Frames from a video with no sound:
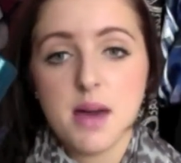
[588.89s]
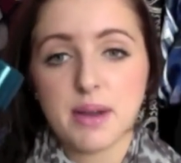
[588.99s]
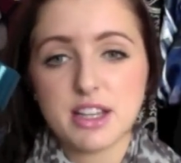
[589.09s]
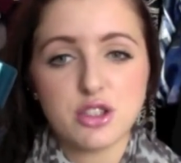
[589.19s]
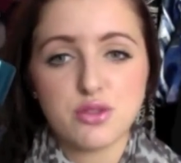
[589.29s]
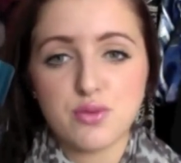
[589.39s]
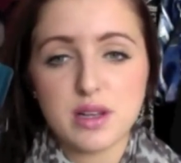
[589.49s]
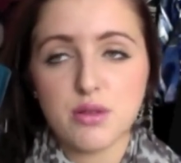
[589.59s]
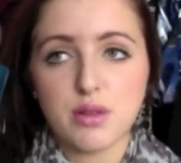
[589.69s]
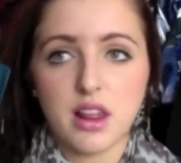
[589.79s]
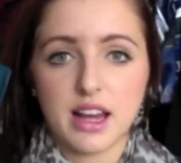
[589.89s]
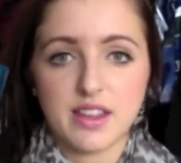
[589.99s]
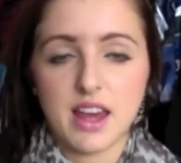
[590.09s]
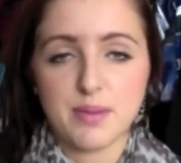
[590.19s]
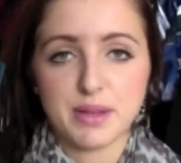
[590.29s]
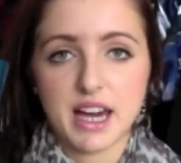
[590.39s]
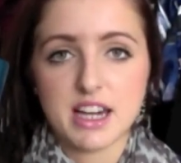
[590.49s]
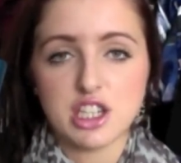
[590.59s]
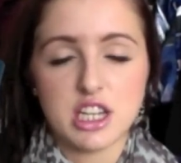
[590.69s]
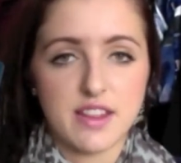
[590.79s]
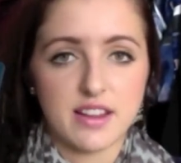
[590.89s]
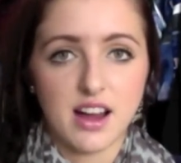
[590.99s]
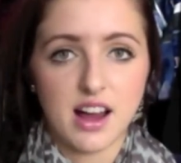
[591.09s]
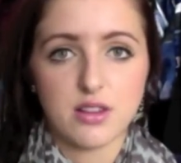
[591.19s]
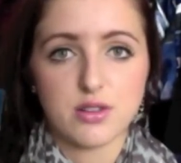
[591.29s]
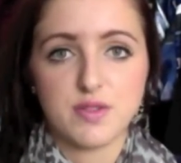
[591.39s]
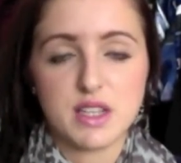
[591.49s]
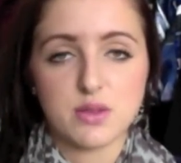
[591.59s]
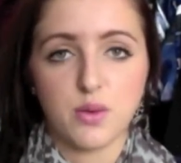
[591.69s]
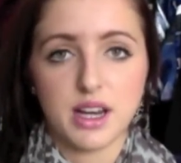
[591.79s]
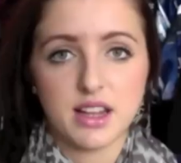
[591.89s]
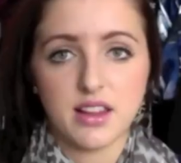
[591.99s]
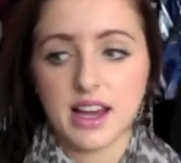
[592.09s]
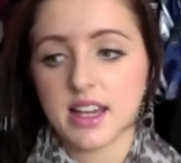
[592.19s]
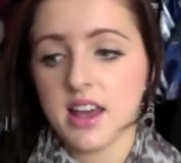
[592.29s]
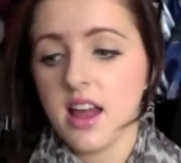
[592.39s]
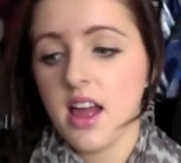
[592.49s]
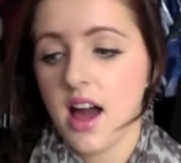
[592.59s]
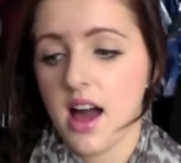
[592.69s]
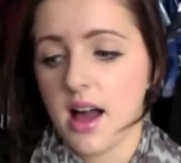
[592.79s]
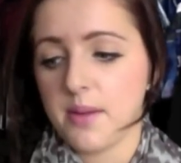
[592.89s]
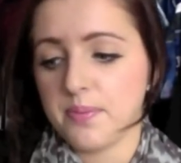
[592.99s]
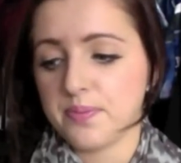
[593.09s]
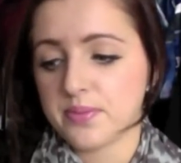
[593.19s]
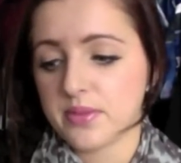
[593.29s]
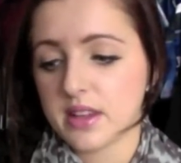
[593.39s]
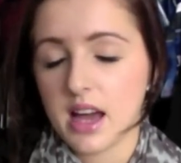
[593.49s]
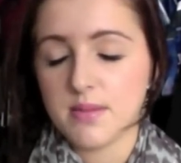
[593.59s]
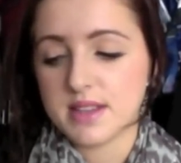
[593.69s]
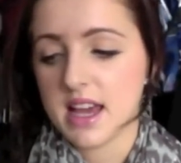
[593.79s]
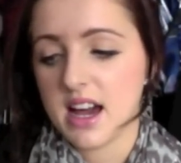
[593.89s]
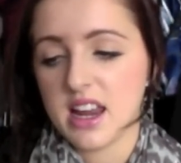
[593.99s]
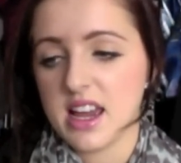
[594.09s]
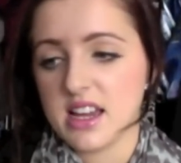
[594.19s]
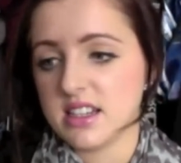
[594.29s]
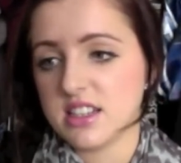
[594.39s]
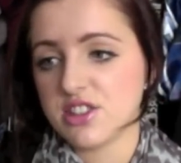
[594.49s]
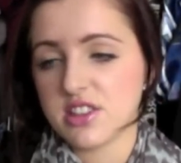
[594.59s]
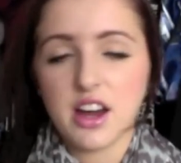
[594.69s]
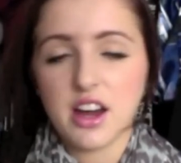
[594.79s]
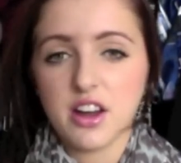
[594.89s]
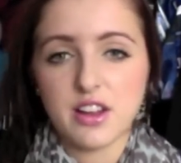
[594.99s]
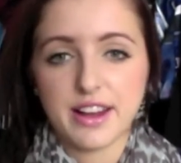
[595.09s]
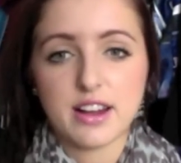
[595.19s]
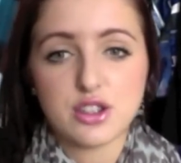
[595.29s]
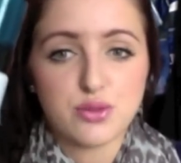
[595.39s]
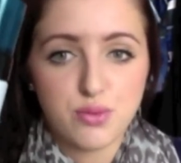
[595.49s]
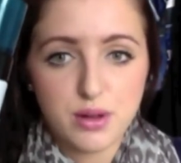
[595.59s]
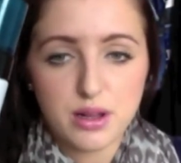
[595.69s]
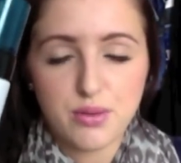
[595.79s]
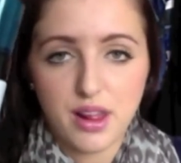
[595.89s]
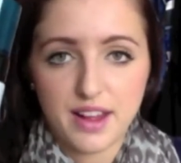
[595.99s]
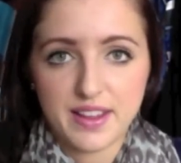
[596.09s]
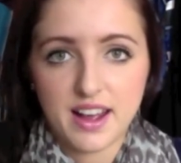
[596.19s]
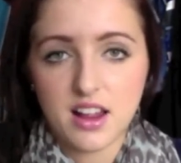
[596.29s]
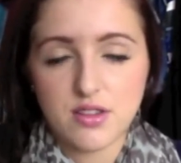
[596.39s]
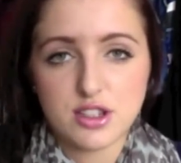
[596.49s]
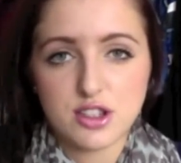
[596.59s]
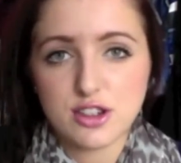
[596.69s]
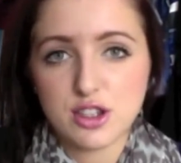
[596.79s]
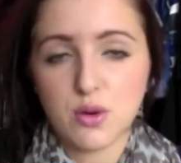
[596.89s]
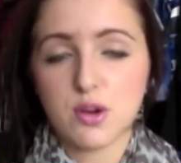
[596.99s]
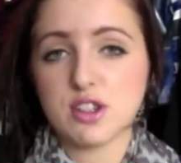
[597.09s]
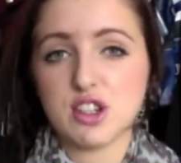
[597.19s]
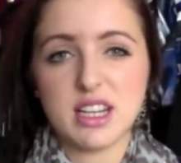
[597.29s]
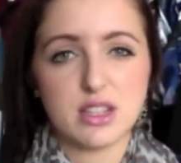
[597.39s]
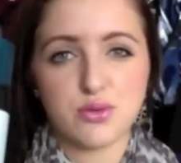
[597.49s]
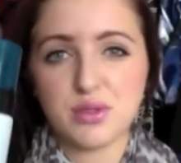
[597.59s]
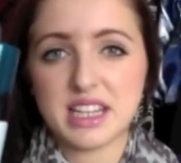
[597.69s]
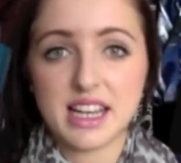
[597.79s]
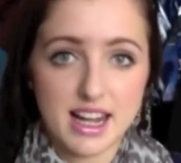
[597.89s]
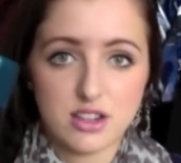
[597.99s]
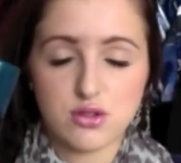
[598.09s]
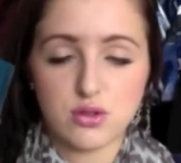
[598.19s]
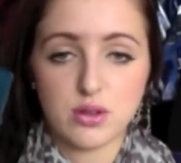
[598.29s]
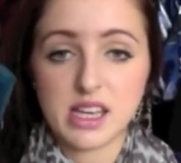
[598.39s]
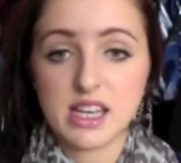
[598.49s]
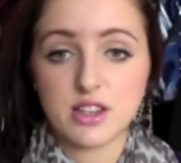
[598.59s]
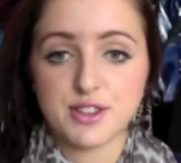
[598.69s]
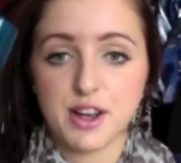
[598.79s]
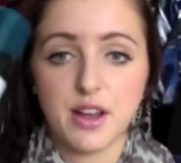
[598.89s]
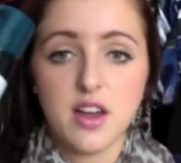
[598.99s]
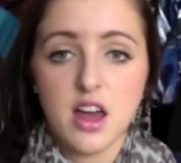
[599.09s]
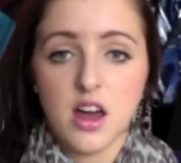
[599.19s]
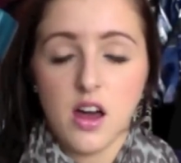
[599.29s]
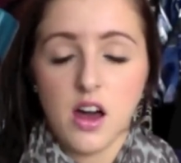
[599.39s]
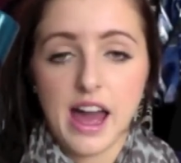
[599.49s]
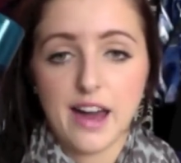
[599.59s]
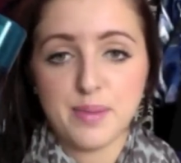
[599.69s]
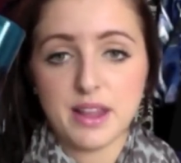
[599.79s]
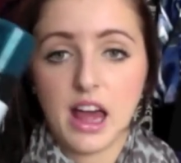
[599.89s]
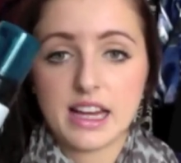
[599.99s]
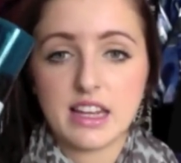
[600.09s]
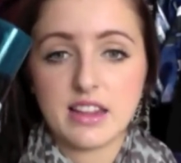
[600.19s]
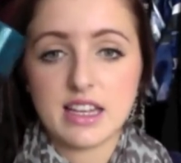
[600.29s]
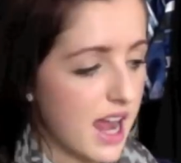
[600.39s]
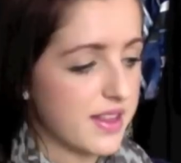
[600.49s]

But I just really, really like the application and the color of this when it like comes out, and it's just, I don't know, like I just really, really like the color. It's not too orangey, it's really natural looking, so I have been liking this.